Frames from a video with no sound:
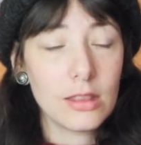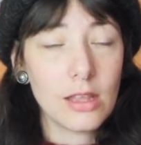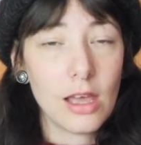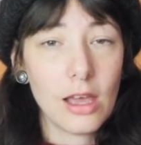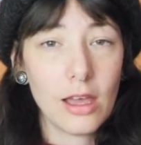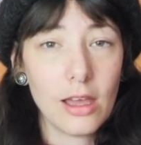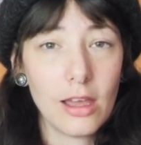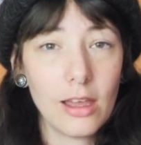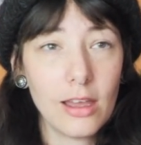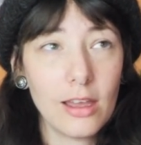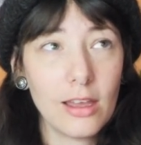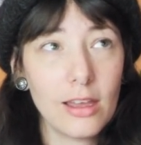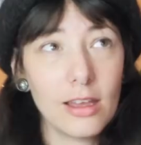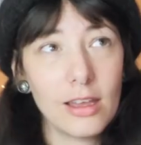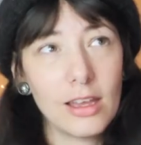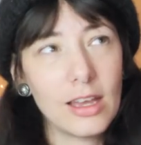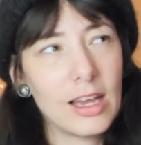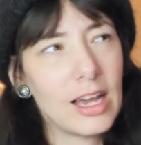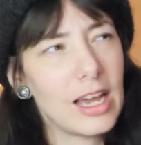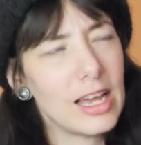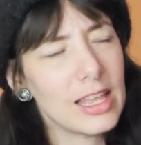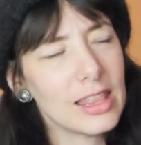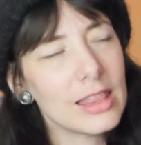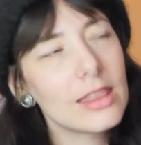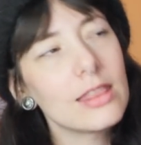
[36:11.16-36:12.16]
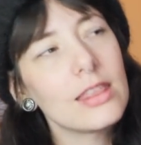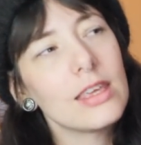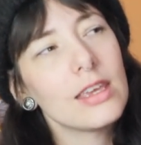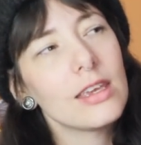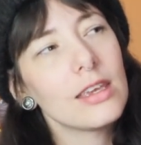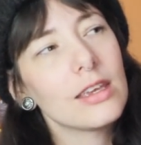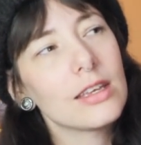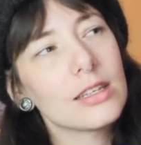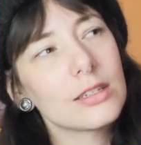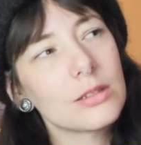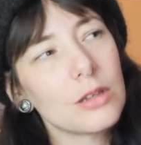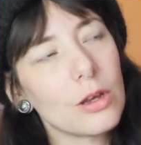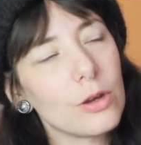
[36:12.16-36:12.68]
I
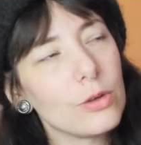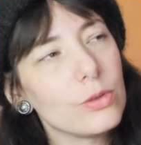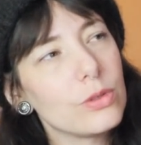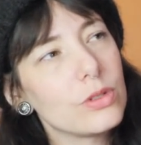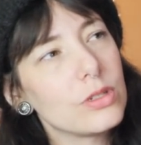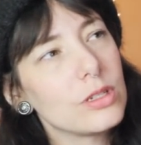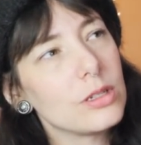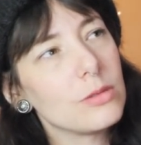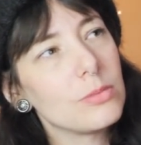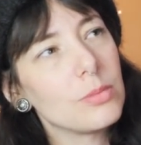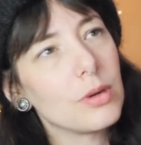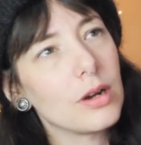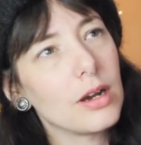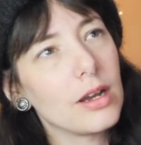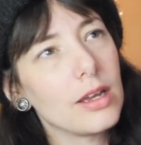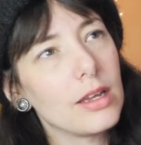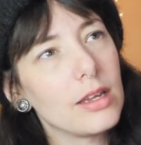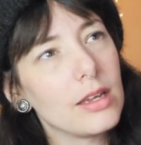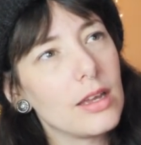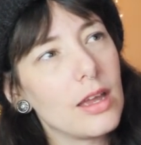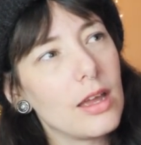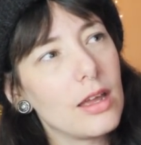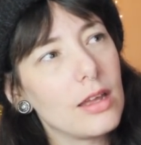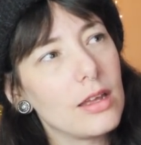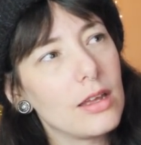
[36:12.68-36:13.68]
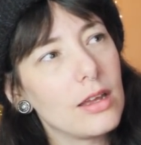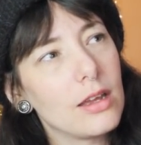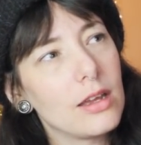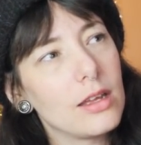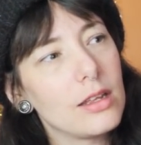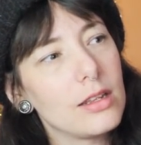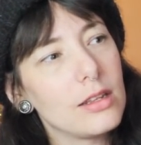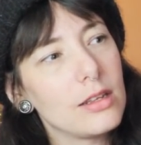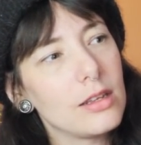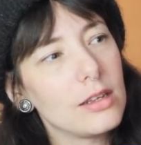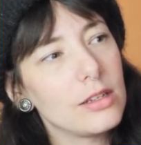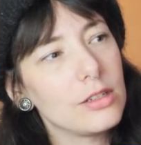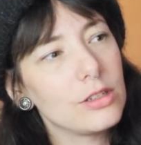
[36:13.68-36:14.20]
think it's hosted by
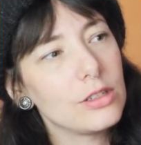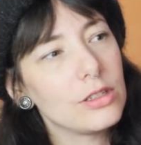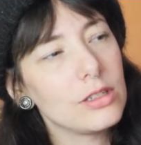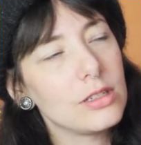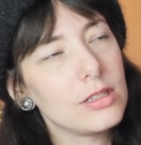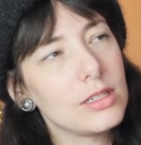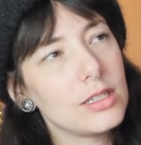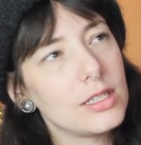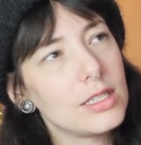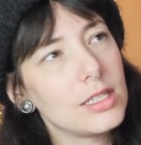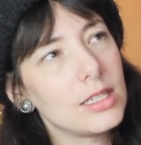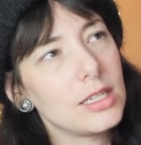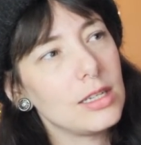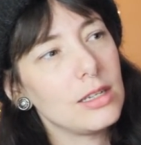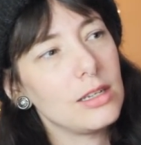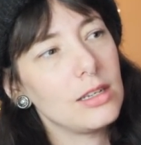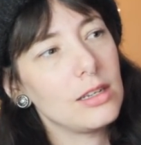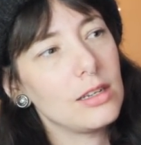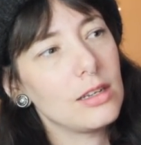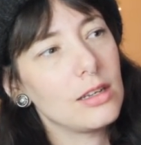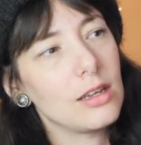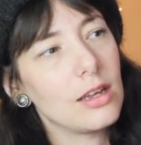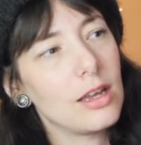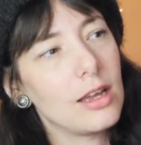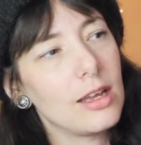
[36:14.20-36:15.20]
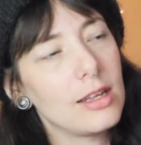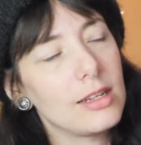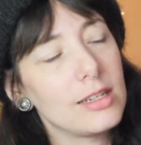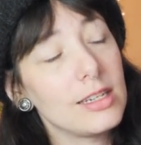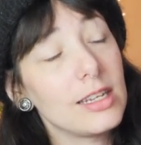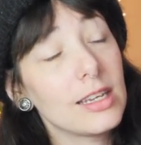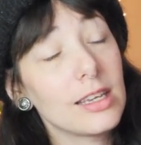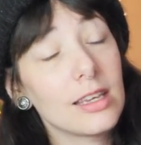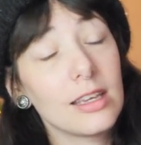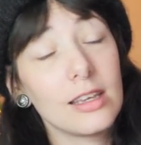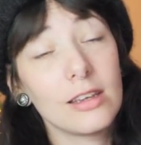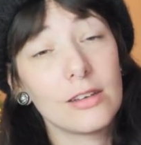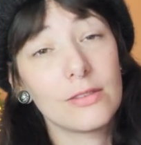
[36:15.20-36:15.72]
Nikki of
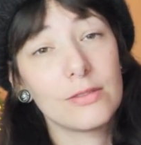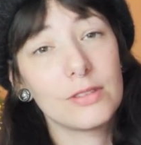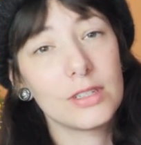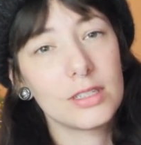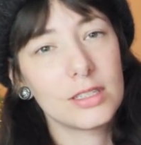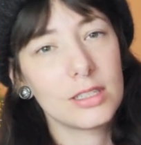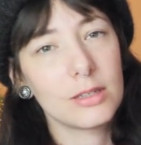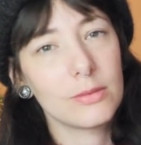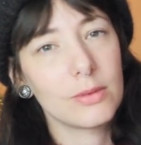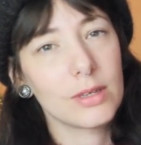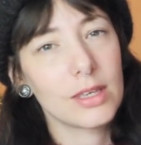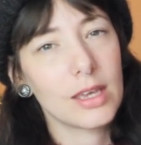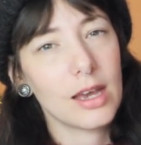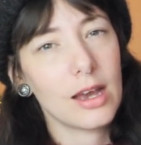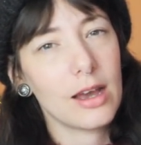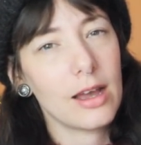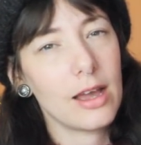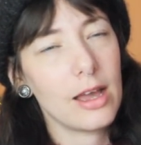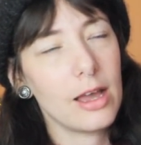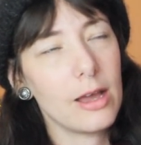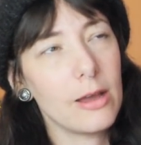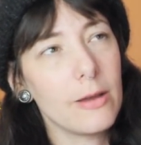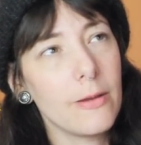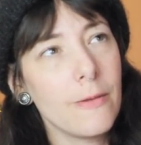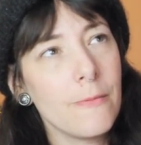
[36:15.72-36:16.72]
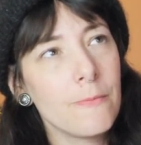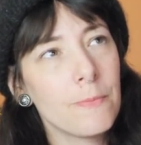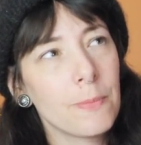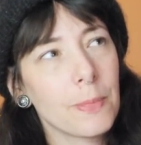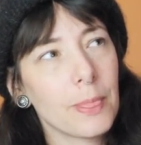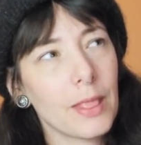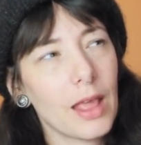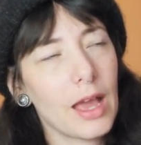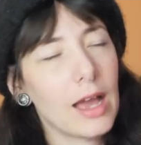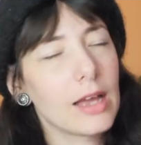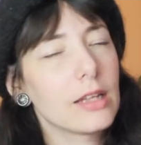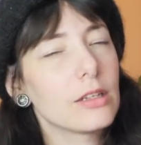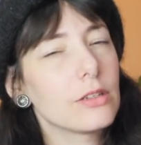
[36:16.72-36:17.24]
Knitting with Cat Hair
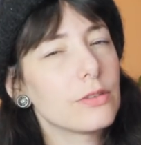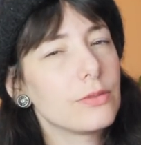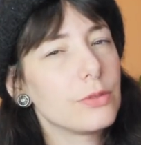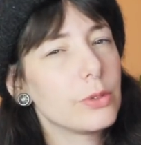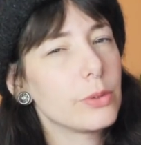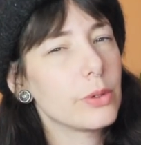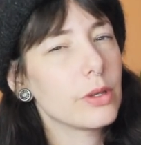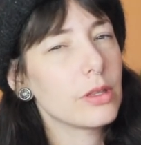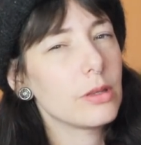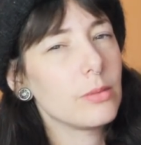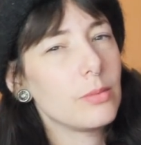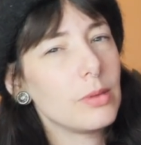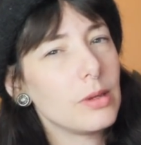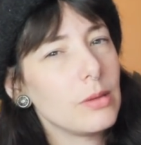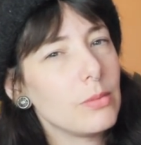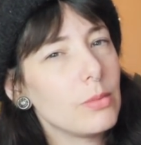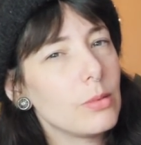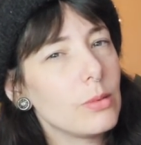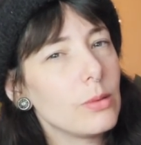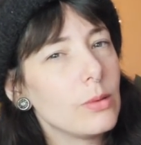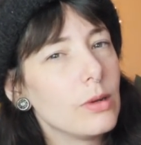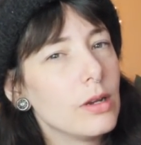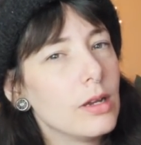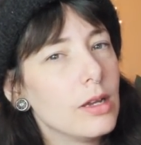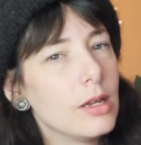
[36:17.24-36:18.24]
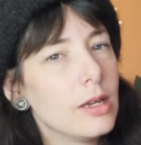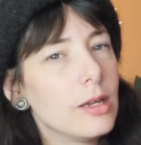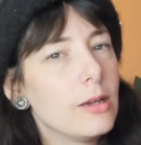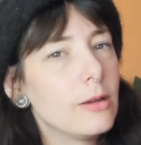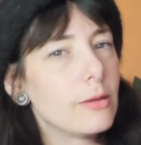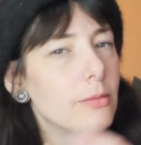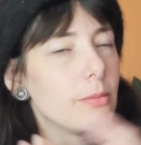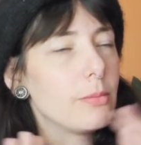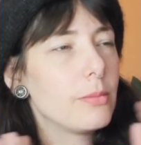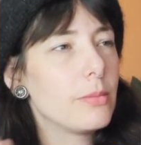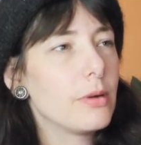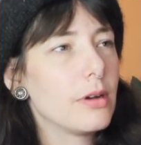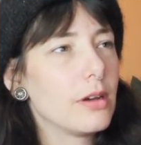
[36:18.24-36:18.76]
and a few other people,
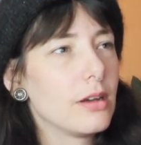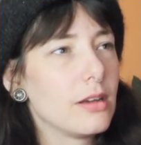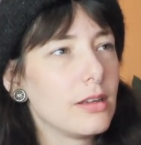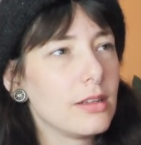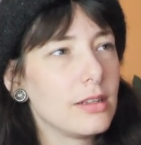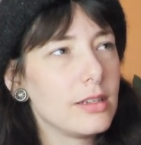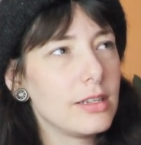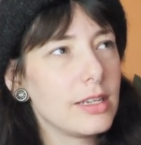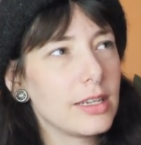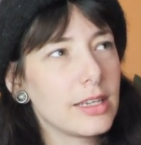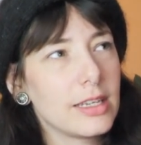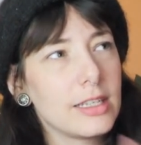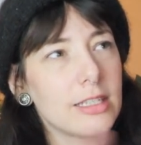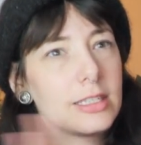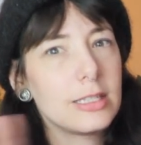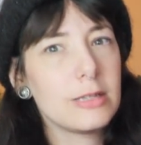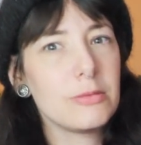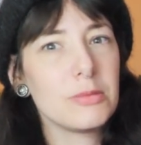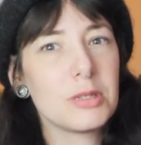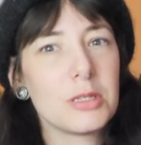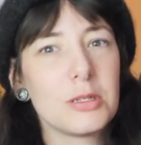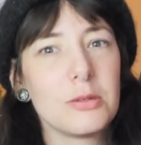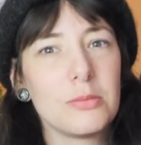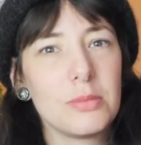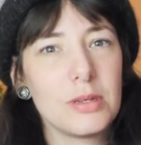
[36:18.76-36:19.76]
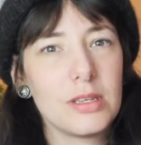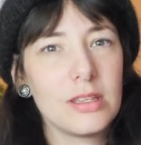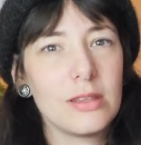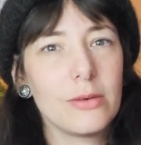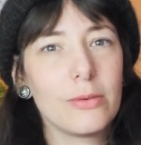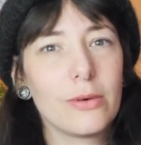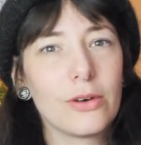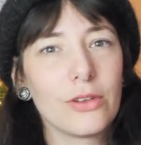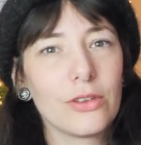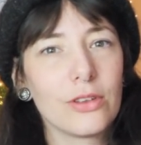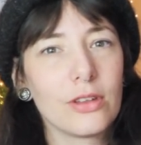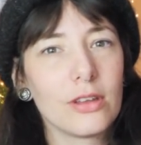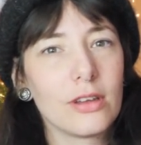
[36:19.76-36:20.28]
but Nikki seems to be the
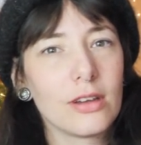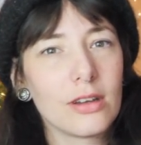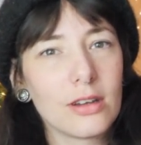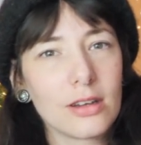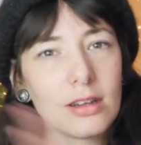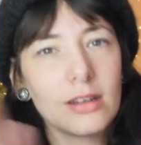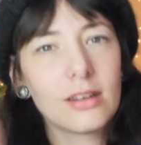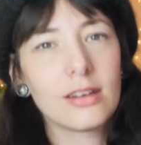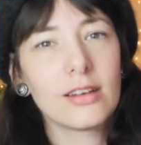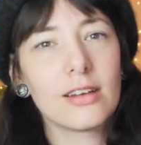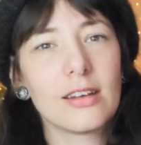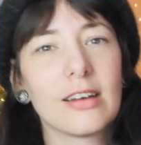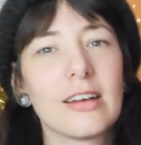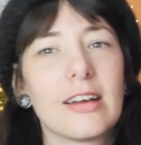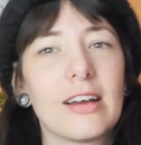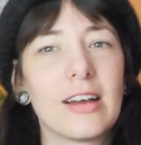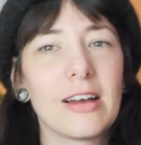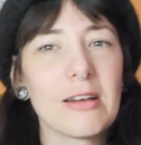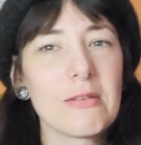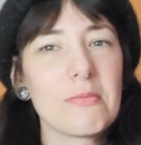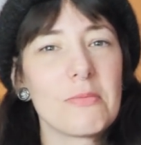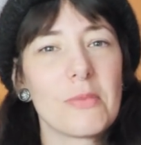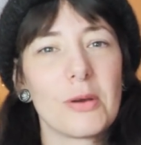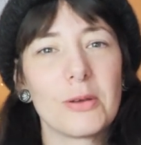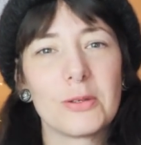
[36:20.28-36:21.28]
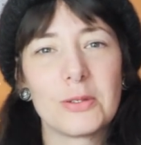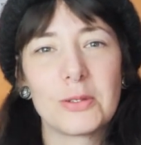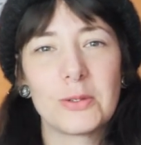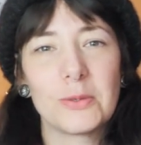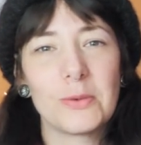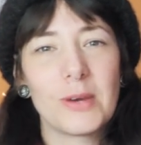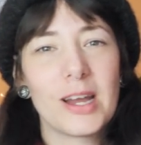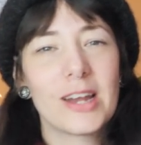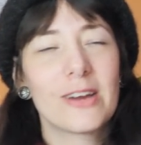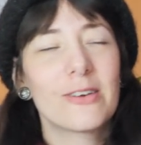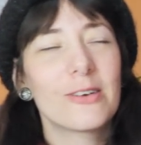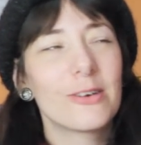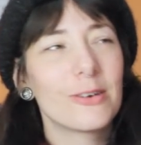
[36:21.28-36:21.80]
one that I'm most
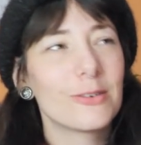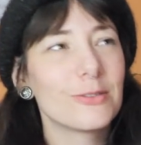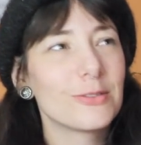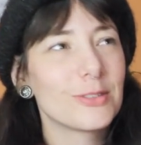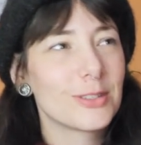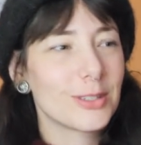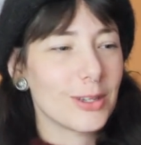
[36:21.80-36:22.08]
aware of.